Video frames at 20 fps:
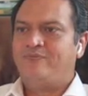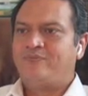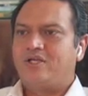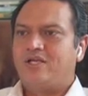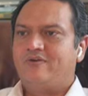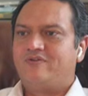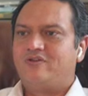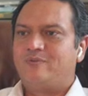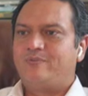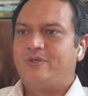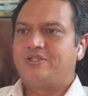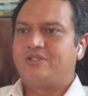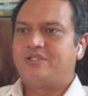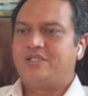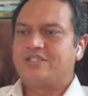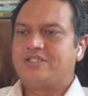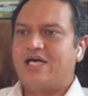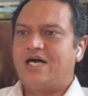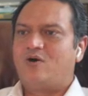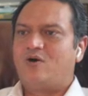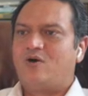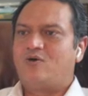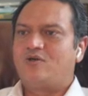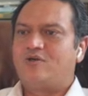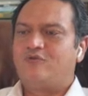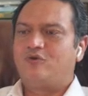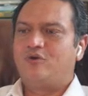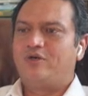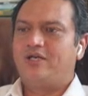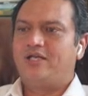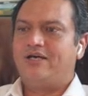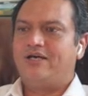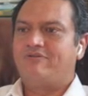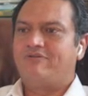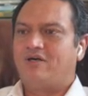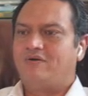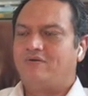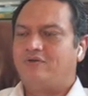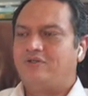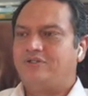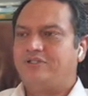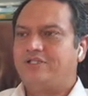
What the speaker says: If the patient is out of 4.5 hour,